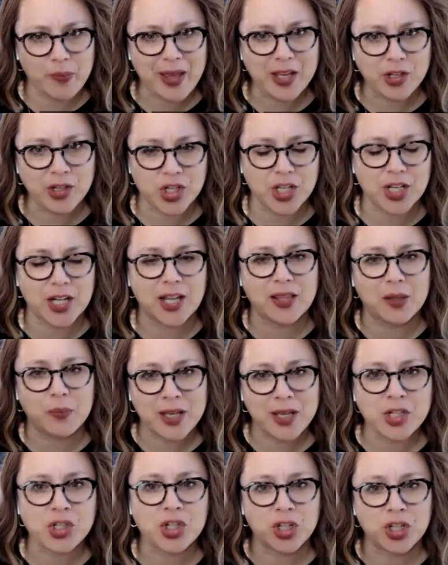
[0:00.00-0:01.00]
the patient, and the
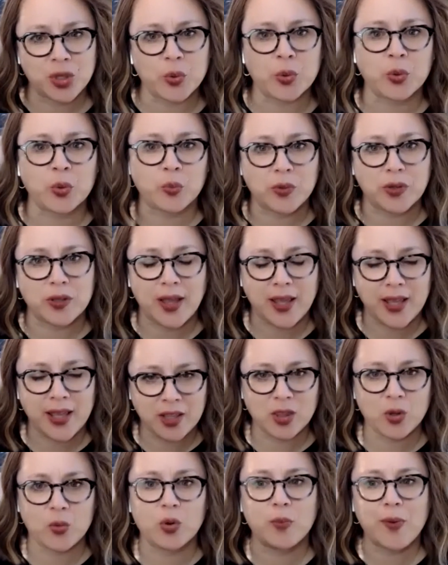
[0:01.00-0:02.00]
patient
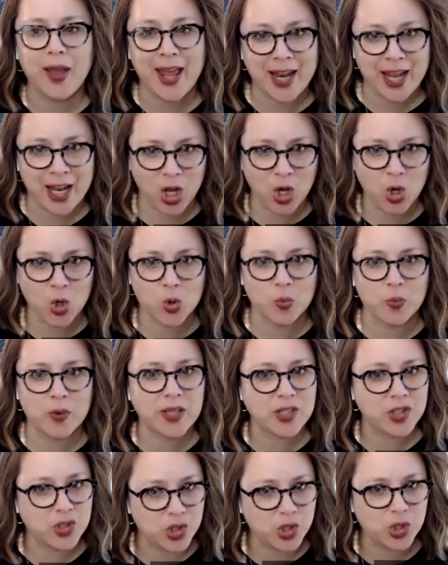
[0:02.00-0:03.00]
in the room and at home
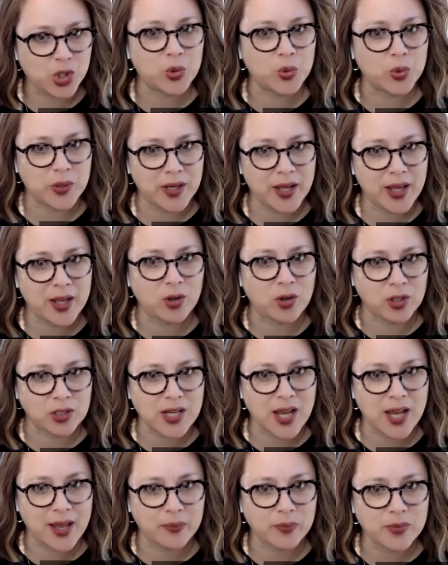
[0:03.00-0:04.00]
is you at all
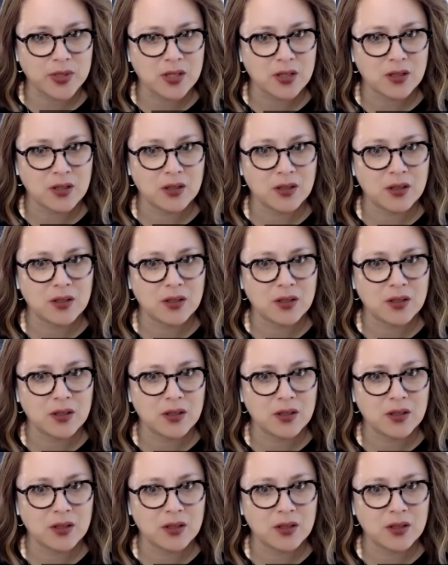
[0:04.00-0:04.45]
times.